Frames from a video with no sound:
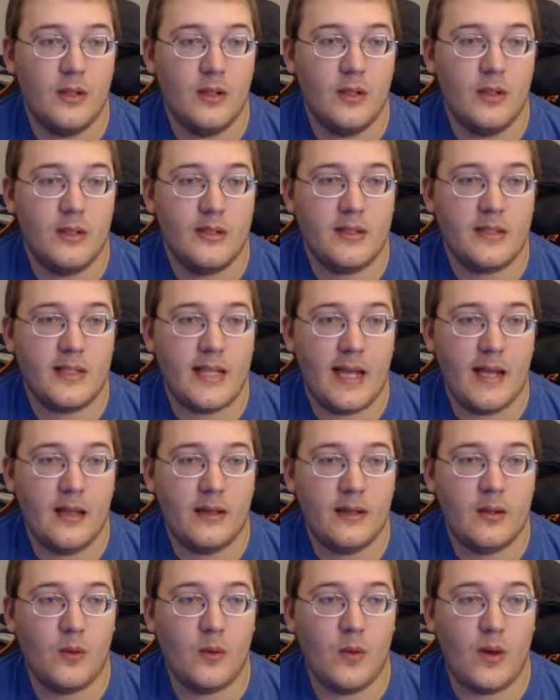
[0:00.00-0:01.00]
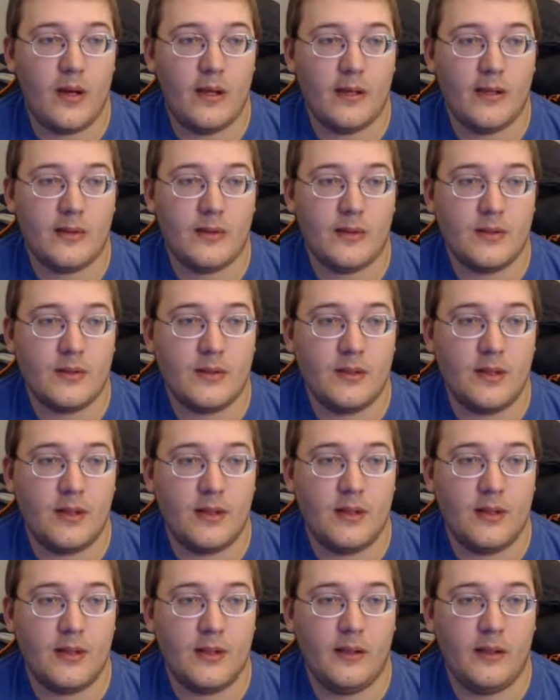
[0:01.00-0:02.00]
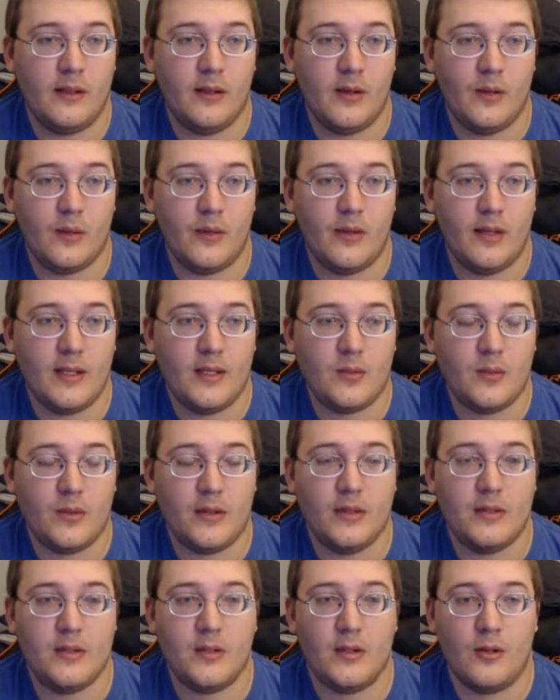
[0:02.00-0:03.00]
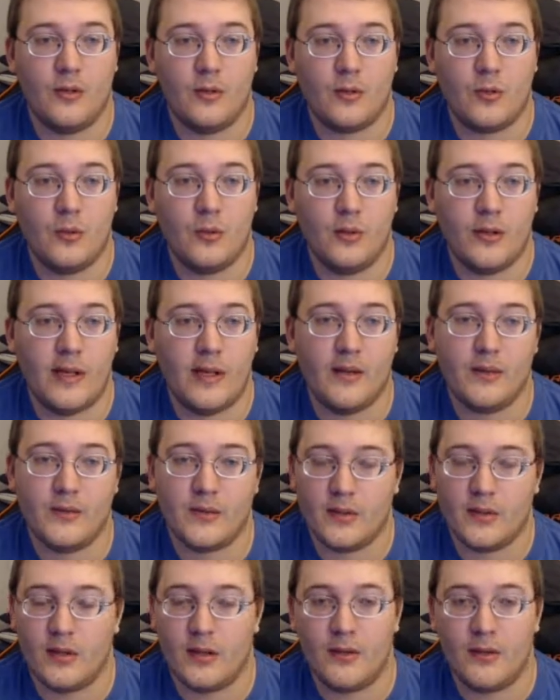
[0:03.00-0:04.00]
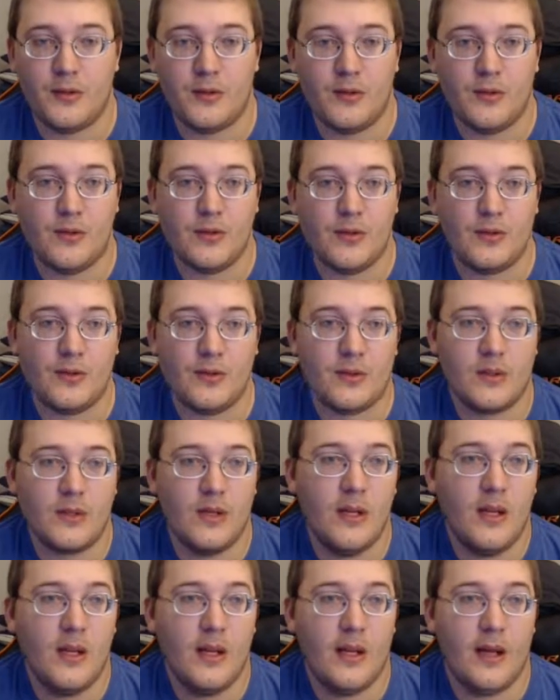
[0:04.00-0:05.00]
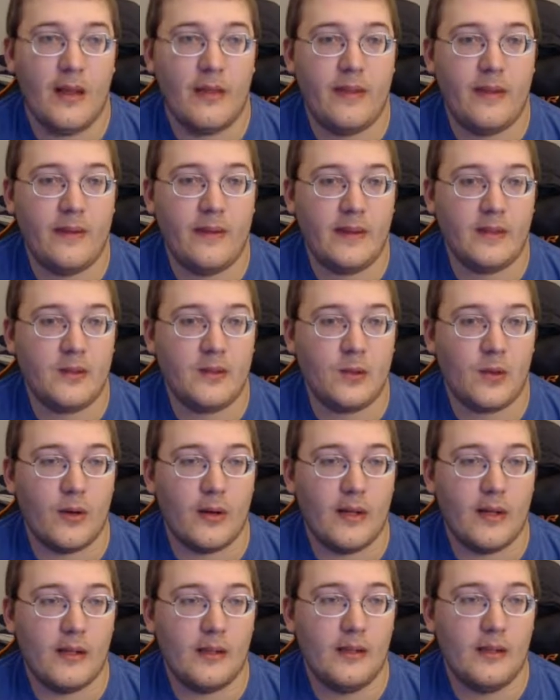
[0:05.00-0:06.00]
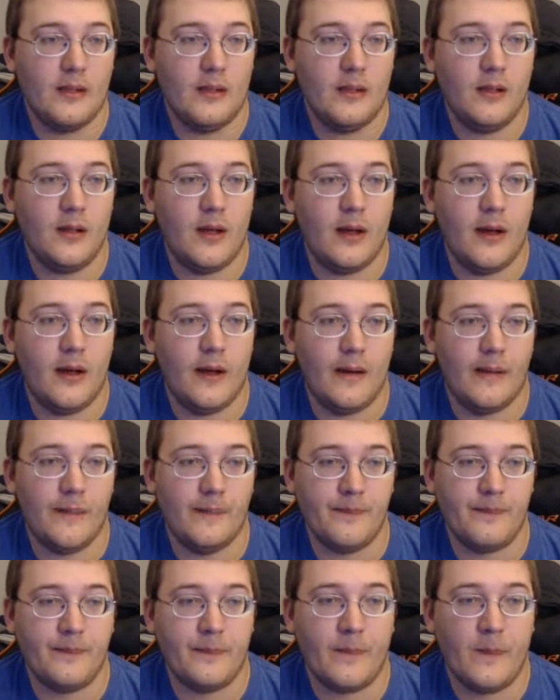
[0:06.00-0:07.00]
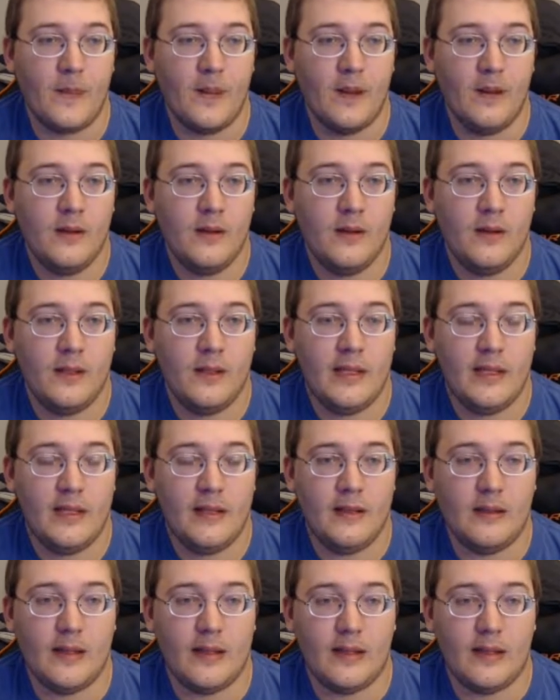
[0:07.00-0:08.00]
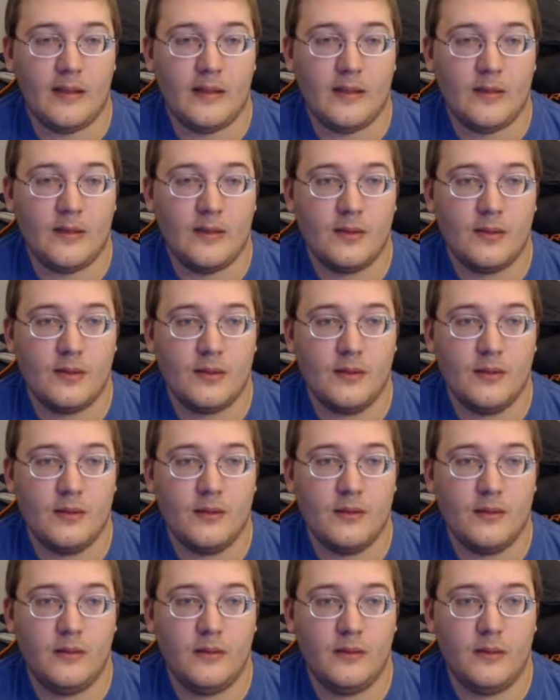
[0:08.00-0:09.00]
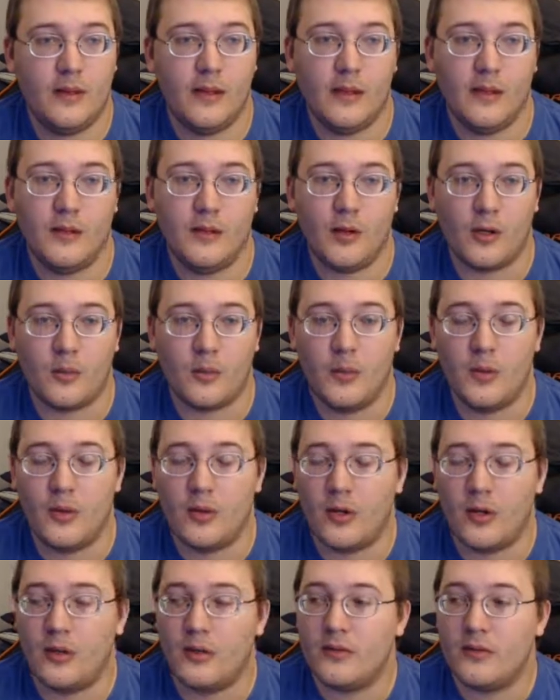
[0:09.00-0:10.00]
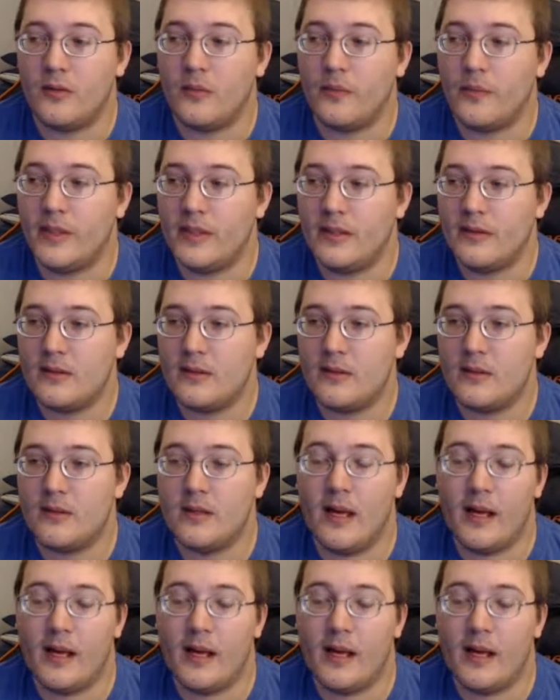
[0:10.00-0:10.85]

scaling wise, things with internal cooldowns and on uses, I think that's great. He likes the Darkmoon cards from Mists. I